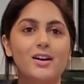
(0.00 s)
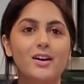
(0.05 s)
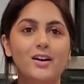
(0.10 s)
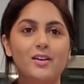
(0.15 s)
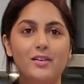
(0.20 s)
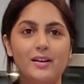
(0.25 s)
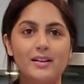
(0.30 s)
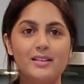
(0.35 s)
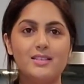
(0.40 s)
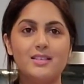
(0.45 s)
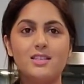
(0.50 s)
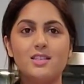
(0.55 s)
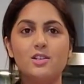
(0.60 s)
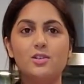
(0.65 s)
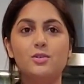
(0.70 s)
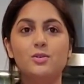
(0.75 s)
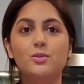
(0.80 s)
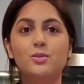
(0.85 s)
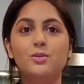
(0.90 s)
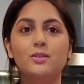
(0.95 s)
Alright,
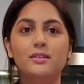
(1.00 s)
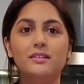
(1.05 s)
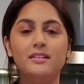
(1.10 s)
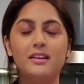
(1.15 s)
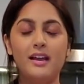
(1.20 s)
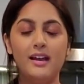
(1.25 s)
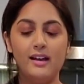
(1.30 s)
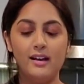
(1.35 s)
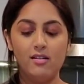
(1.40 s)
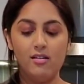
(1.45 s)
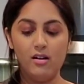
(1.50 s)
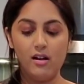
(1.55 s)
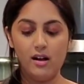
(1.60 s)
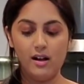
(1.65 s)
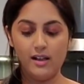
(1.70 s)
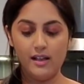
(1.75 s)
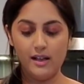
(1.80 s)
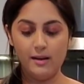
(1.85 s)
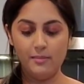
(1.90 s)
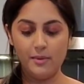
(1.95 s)
so now
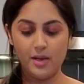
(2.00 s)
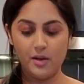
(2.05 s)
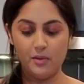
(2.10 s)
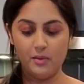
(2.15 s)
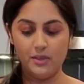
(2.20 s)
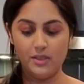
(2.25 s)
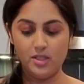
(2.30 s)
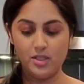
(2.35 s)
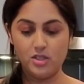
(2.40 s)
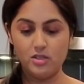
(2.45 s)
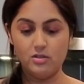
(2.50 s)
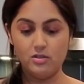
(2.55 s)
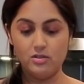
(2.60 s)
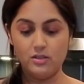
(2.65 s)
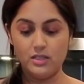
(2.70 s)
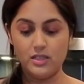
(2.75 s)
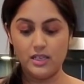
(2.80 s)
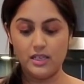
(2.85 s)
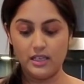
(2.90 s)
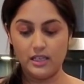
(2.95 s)
I am going to
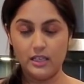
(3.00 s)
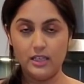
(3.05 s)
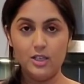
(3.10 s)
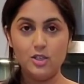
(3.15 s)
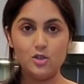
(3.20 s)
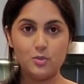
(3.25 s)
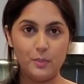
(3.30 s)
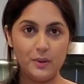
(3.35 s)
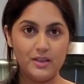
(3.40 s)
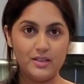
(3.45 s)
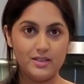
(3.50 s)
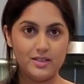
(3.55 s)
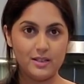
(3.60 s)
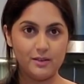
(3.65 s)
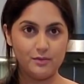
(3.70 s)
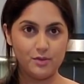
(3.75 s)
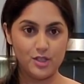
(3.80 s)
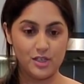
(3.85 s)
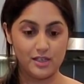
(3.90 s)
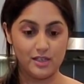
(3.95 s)
take each piece
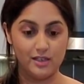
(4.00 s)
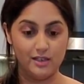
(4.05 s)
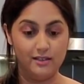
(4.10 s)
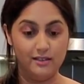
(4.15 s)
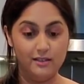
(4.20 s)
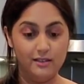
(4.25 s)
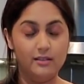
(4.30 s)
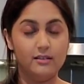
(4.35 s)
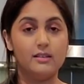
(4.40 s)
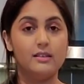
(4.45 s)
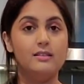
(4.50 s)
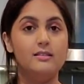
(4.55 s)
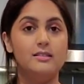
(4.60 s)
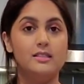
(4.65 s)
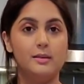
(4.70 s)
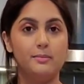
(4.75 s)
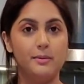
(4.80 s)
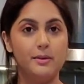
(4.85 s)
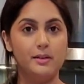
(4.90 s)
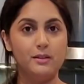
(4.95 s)
of chicken,
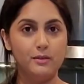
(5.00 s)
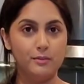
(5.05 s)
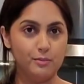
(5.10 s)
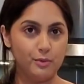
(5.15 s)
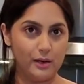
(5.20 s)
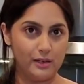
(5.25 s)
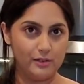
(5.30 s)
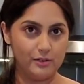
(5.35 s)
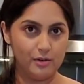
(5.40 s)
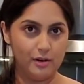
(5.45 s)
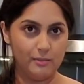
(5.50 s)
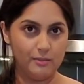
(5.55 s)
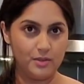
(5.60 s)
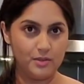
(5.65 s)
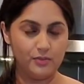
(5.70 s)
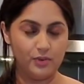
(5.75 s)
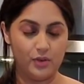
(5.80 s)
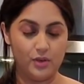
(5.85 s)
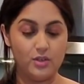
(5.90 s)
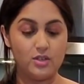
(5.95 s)
dip it in the breadcrumbs
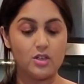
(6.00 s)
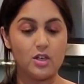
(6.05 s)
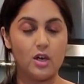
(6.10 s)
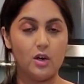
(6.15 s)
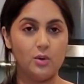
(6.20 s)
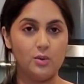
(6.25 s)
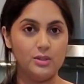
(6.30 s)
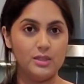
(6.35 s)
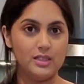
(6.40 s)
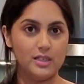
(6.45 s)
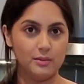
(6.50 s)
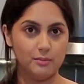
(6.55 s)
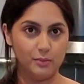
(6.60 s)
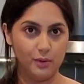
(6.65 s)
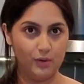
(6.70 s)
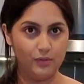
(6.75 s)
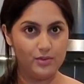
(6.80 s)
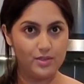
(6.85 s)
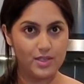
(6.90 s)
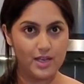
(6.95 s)
first, coat it on
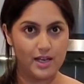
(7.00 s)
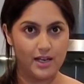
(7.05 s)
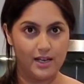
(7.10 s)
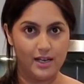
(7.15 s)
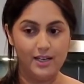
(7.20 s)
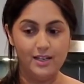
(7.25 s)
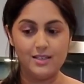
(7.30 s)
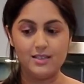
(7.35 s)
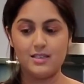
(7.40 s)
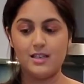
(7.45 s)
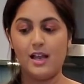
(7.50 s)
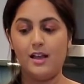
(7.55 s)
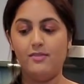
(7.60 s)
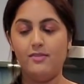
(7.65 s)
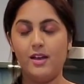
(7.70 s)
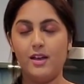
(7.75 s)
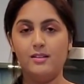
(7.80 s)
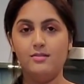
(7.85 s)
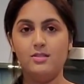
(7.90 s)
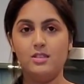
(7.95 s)
both sides, and
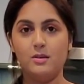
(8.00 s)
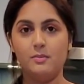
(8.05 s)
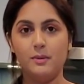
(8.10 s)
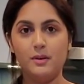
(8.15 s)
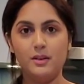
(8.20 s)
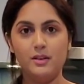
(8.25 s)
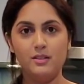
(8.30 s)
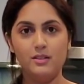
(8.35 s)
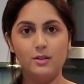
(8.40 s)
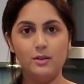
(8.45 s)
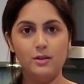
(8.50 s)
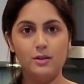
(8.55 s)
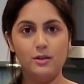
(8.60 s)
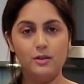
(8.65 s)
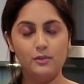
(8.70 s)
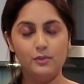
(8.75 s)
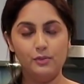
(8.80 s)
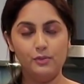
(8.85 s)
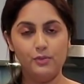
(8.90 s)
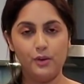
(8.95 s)
then dip it in
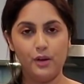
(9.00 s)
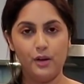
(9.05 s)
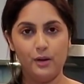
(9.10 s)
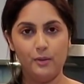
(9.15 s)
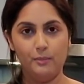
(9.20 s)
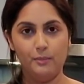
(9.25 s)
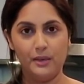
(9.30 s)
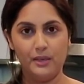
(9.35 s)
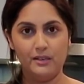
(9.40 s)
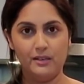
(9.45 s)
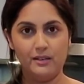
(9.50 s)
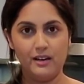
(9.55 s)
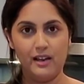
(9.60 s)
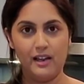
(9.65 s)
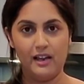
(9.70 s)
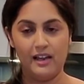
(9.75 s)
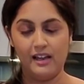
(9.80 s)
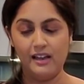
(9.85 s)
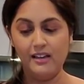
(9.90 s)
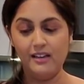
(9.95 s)
the beaten
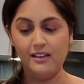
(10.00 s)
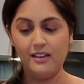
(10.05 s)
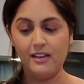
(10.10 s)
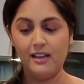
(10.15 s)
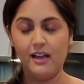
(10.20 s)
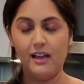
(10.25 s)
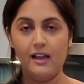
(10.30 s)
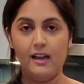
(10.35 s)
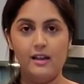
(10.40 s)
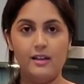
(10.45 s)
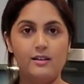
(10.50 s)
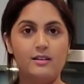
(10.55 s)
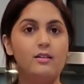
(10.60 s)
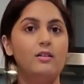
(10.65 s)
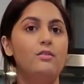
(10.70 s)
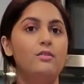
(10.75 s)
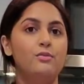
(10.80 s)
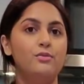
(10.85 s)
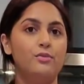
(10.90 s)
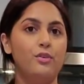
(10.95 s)
egg and
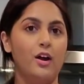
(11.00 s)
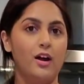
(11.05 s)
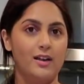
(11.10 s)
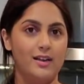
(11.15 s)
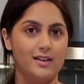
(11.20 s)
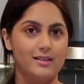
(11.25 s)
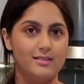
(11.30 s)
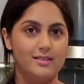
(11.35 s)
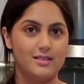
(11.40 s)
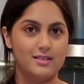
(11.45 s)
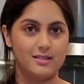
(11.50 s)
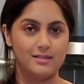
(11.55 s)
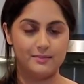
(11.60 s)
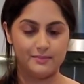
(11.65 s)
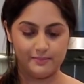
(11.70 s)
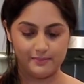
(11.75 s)
fry it.